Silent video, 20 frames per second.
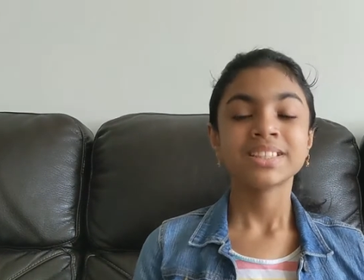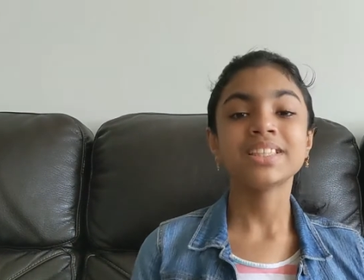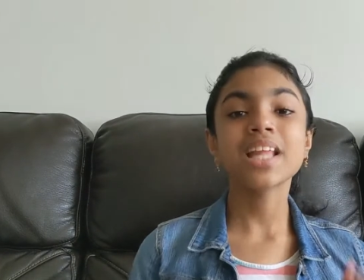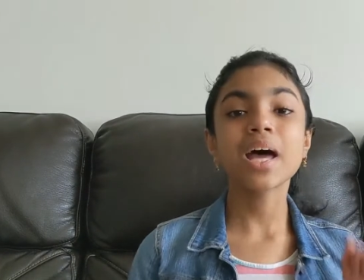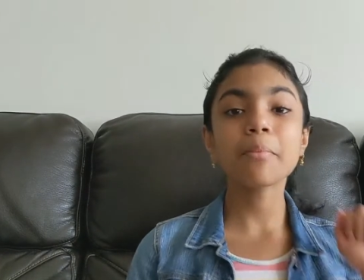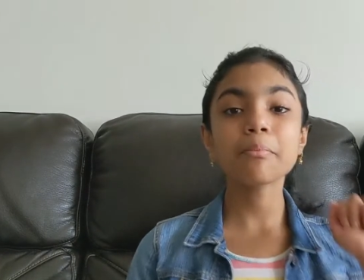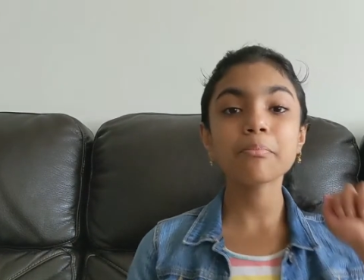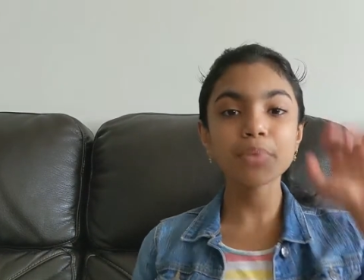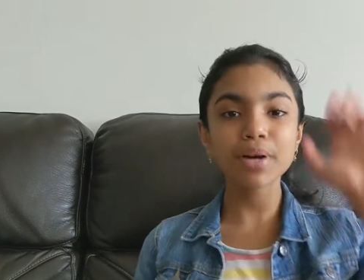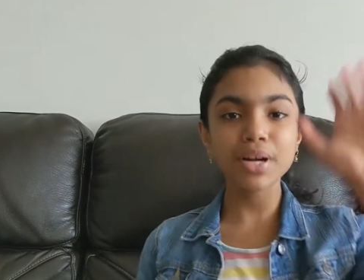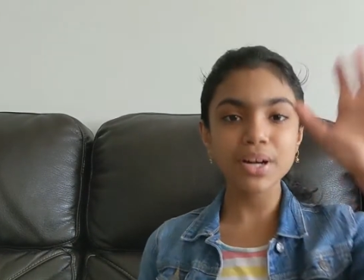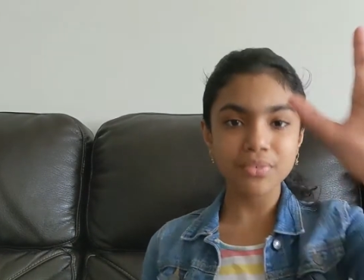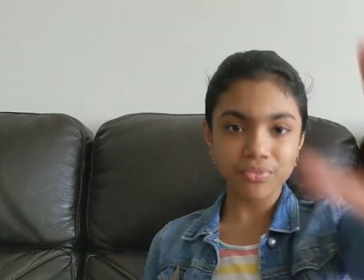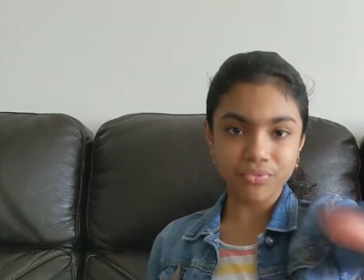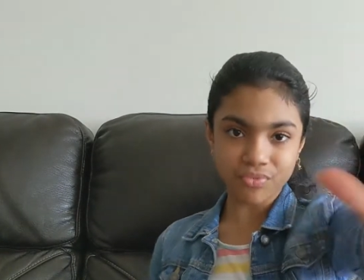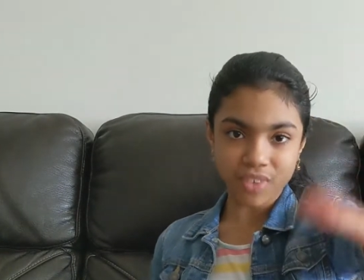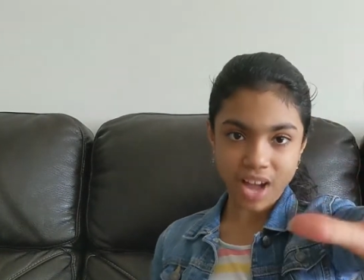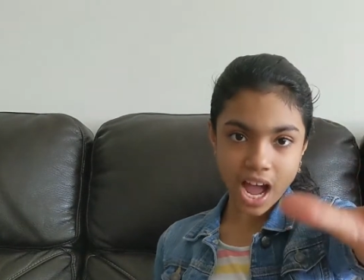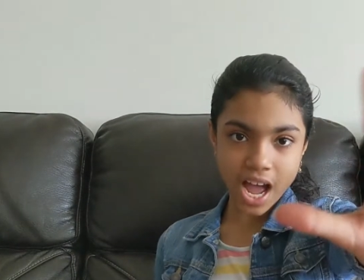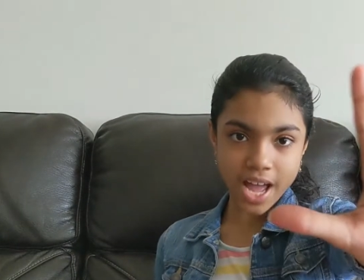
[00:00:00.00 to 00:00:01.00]
Number
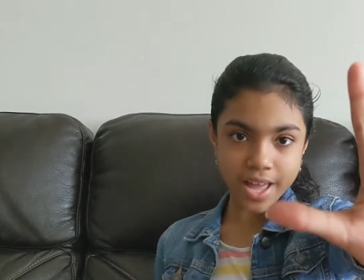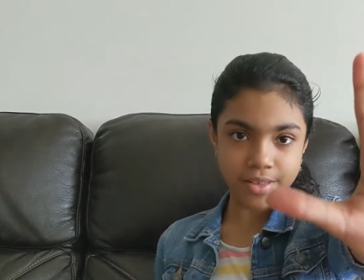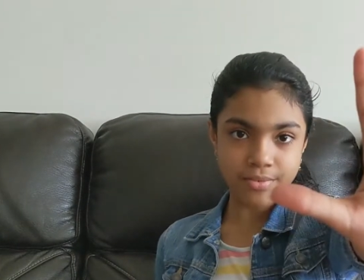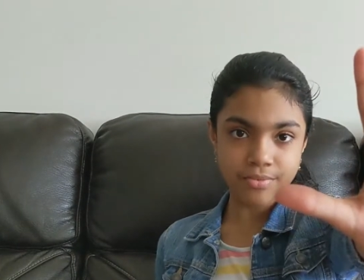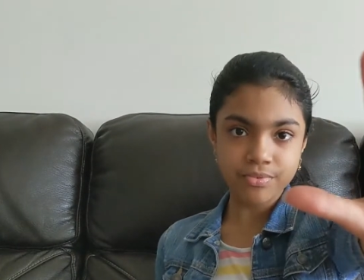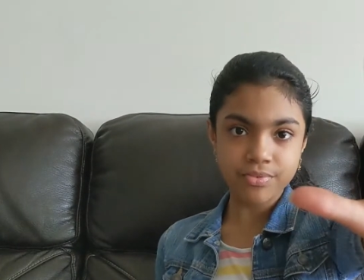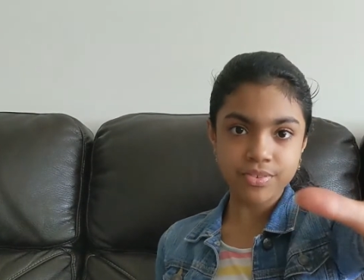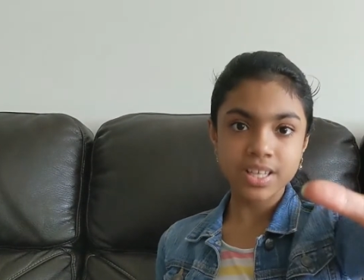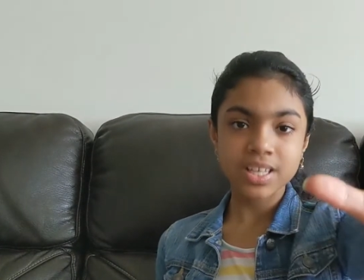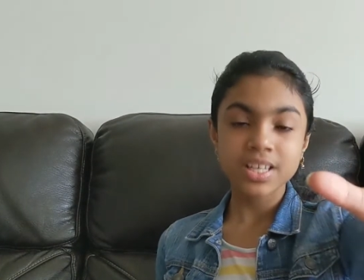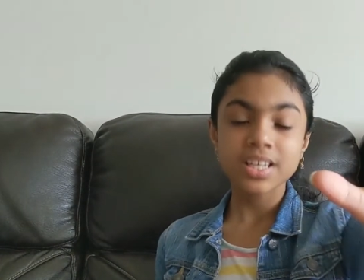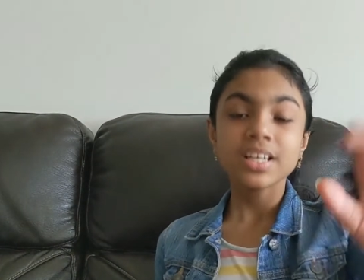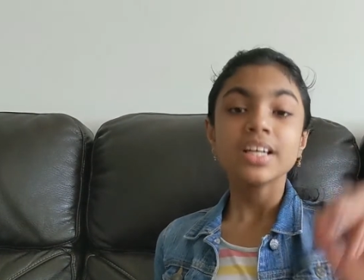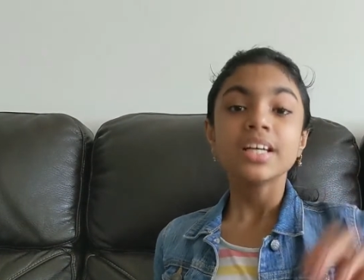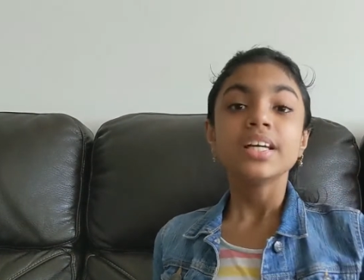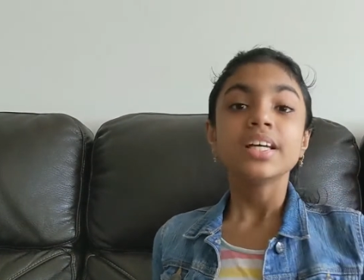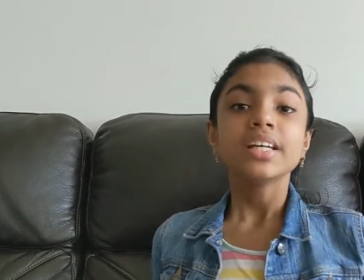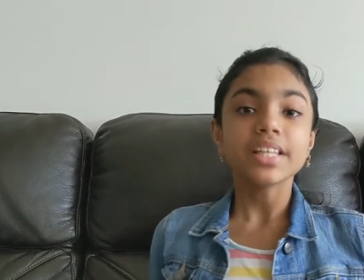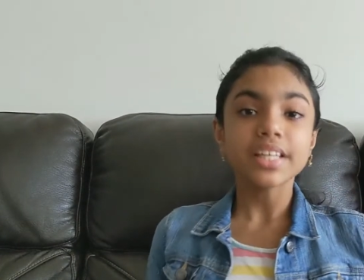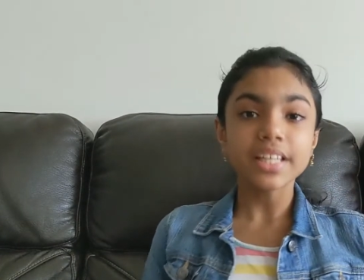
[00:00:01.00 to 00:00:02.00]
five.
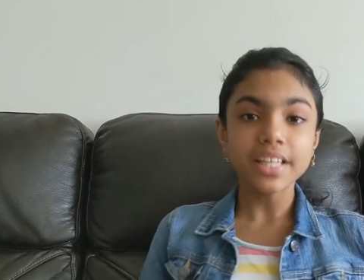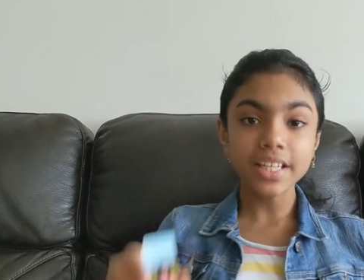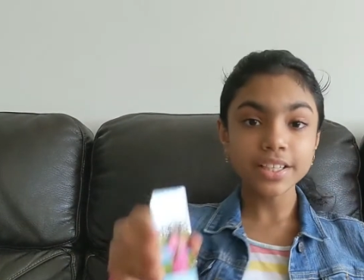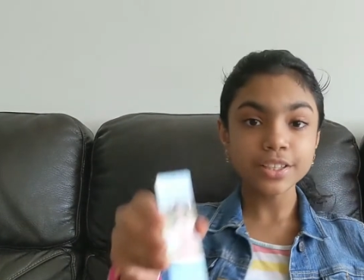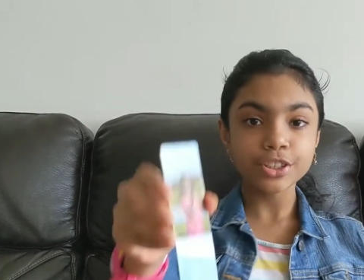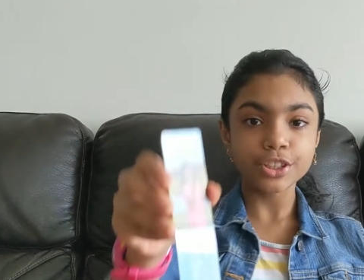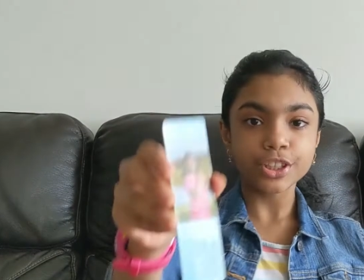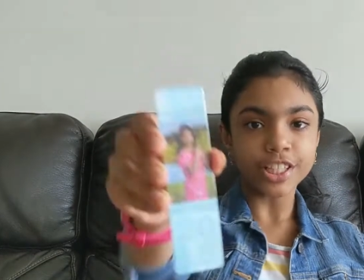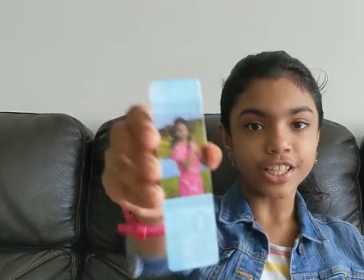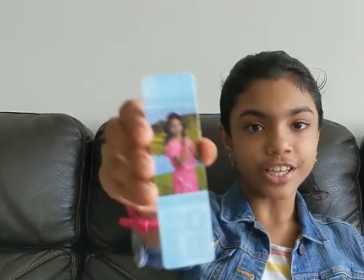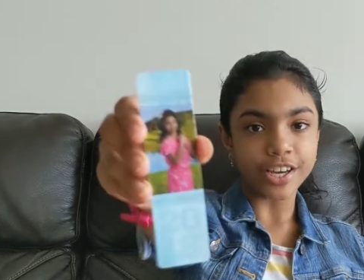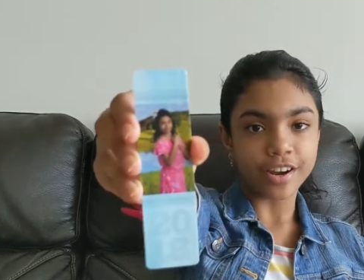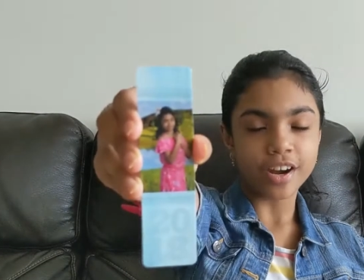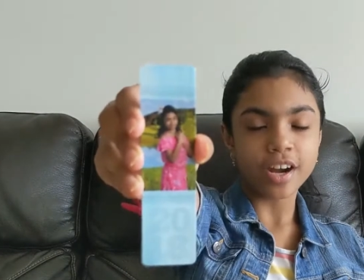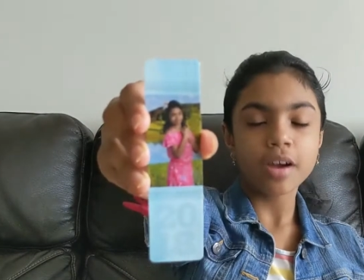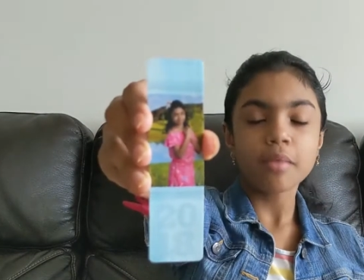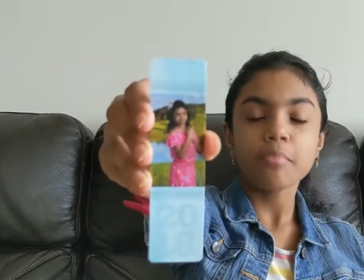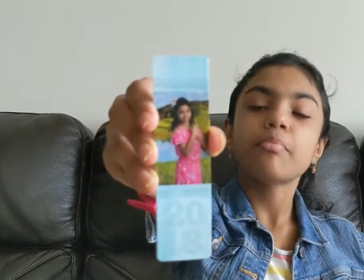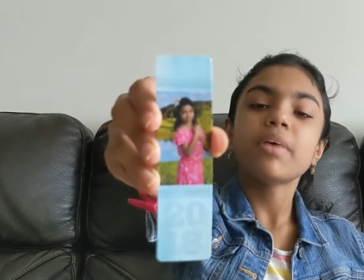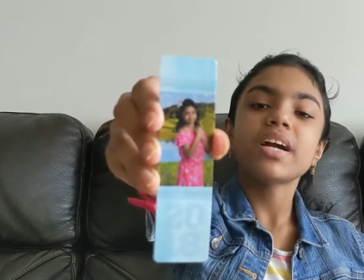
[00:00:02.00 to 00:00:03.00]
Each year,